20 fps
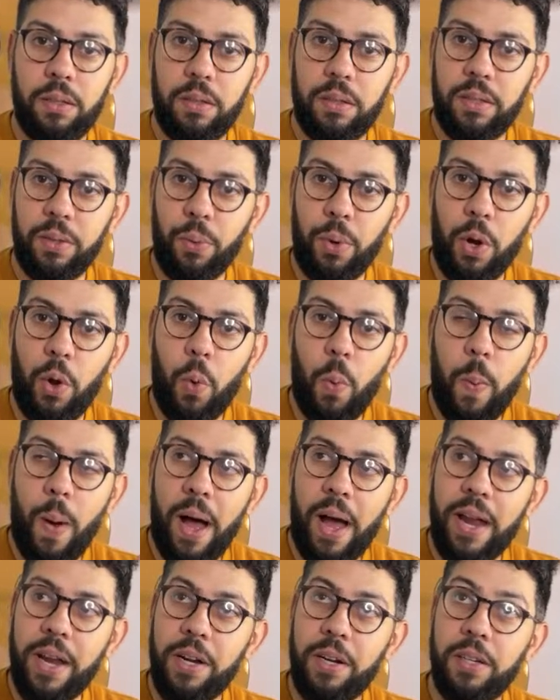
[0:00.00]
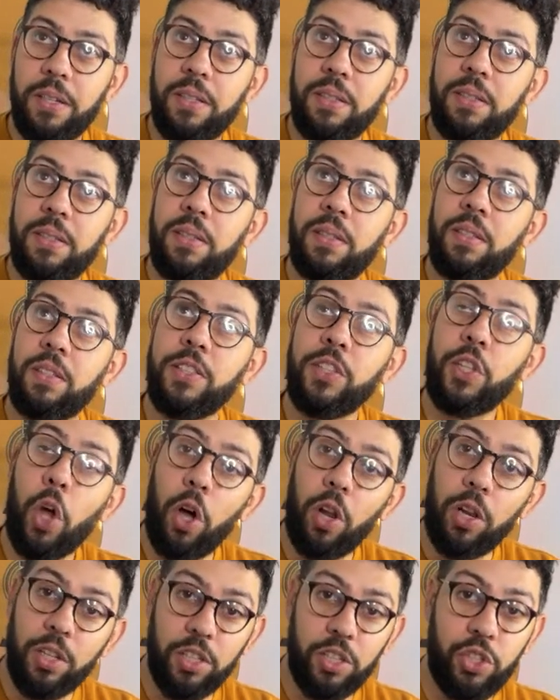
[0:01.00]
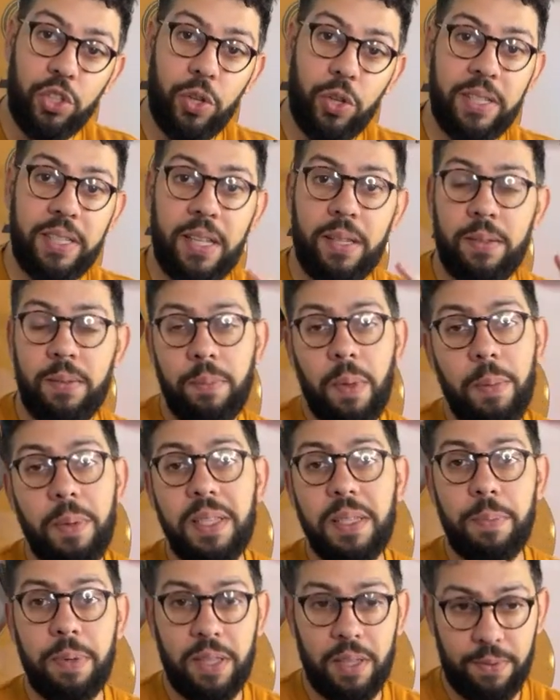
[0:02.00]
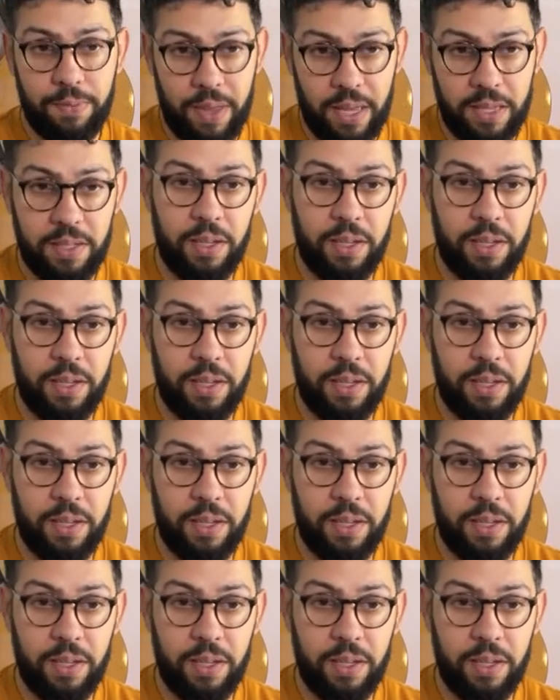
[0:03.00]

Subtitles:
the required knowledge. So I said, maybe it's a bit advanced.